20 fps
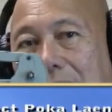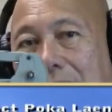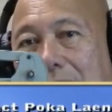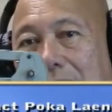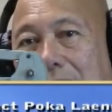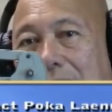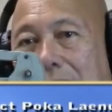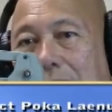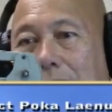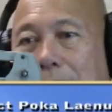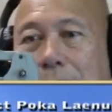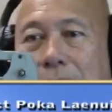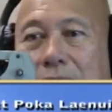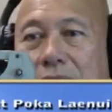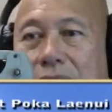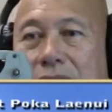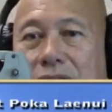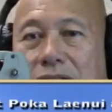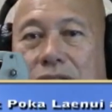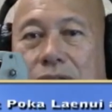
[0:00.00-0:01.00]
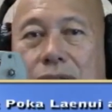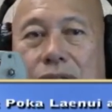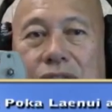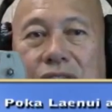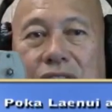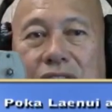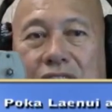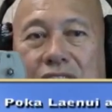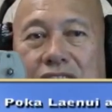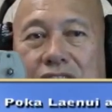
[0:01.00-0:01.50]
in better
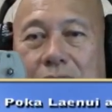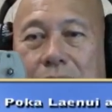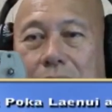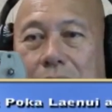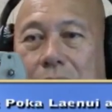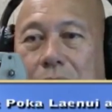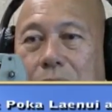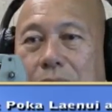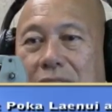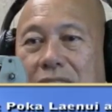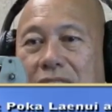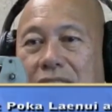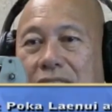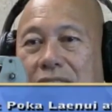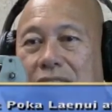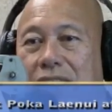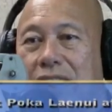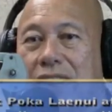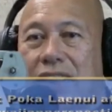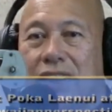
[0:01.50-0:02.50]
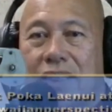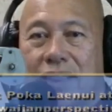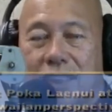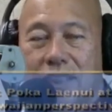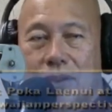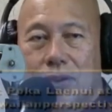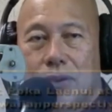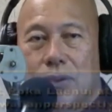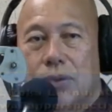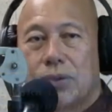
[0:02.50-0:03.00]
association with one another,
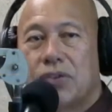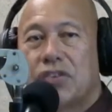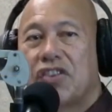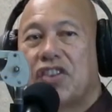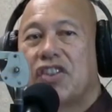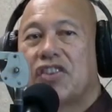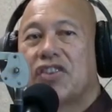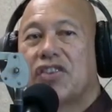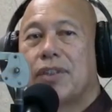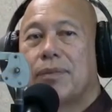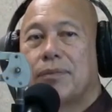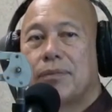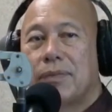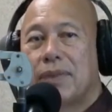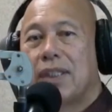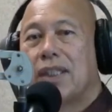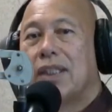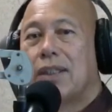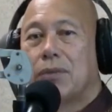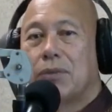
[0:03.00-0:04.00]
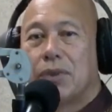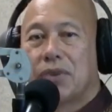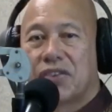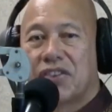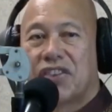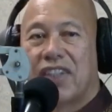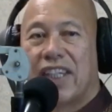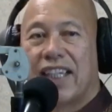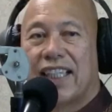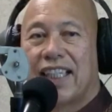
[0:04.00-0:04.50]
the whole system will
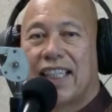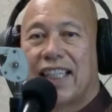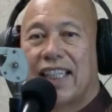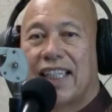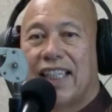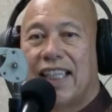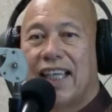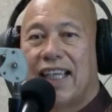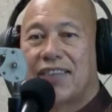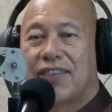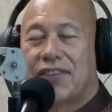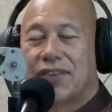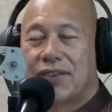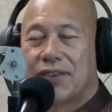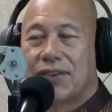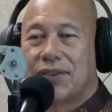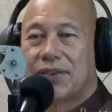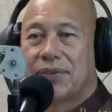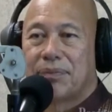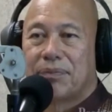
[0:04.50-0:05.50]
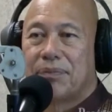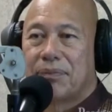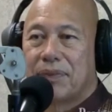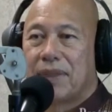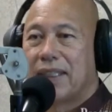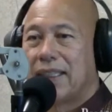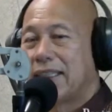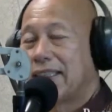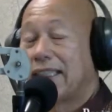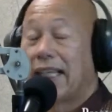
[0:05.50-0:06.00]
sink. And so
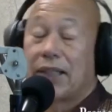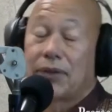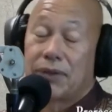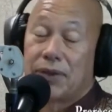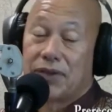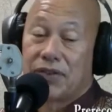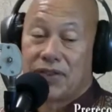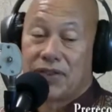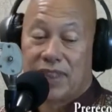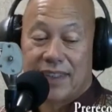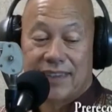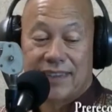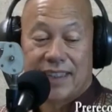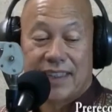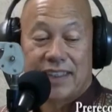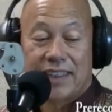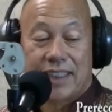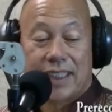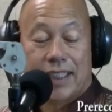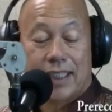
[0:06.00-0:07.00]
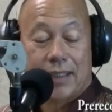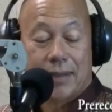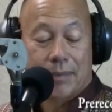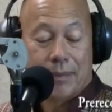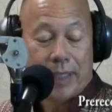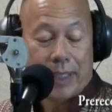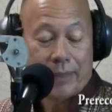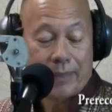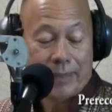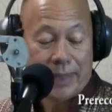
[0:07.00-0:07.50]
that was essentially
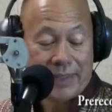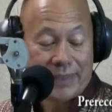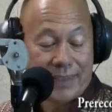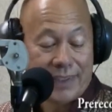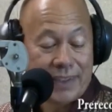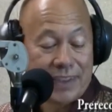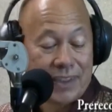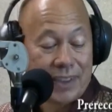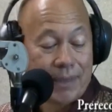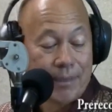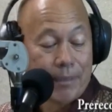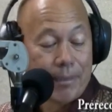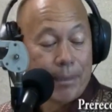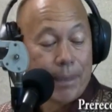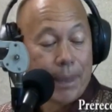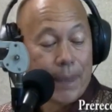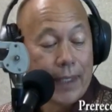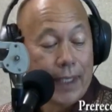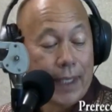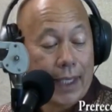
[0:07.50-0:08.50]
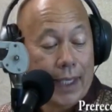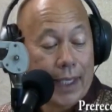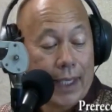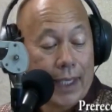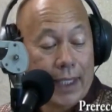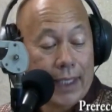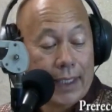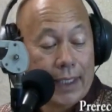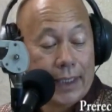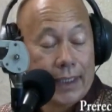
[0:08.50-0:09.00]
my message.
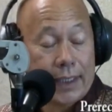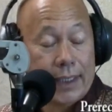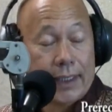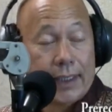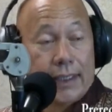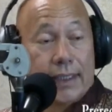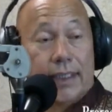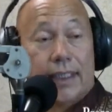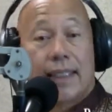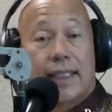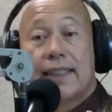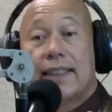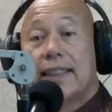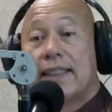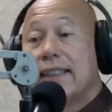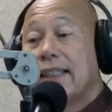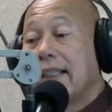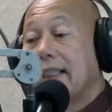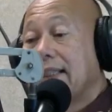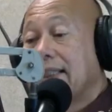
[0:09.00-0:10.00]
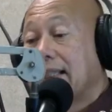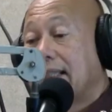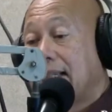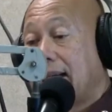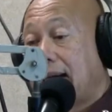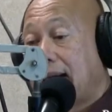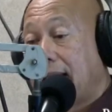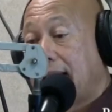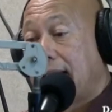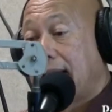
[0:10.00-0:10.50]
The other thing that
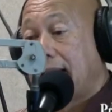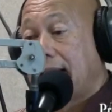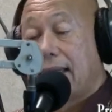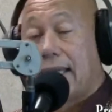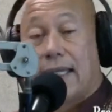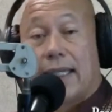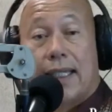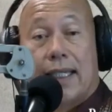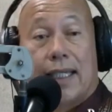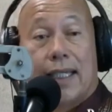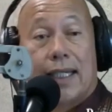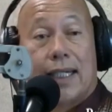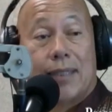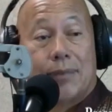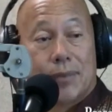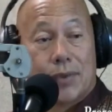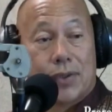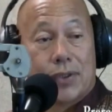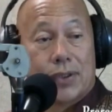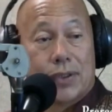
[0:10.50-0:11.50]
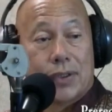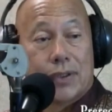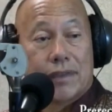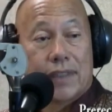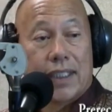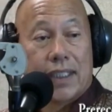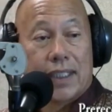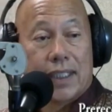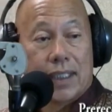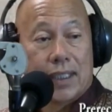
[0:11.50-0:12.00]
I
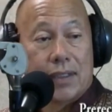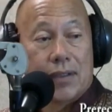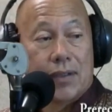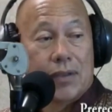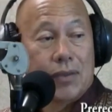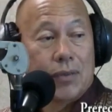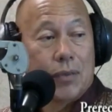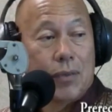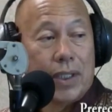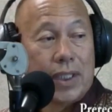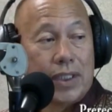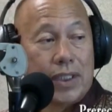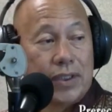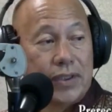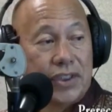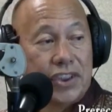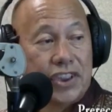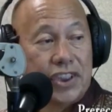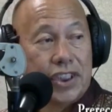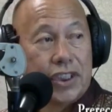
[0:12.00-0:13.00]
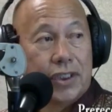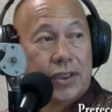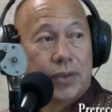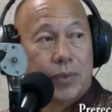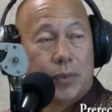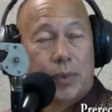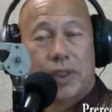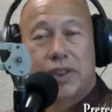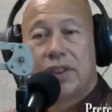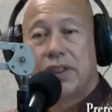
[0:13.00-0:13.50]
observed and wanted to
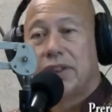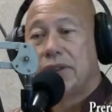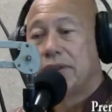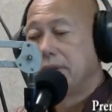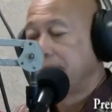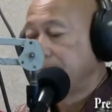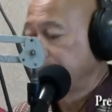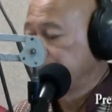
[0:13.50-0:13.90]
share with you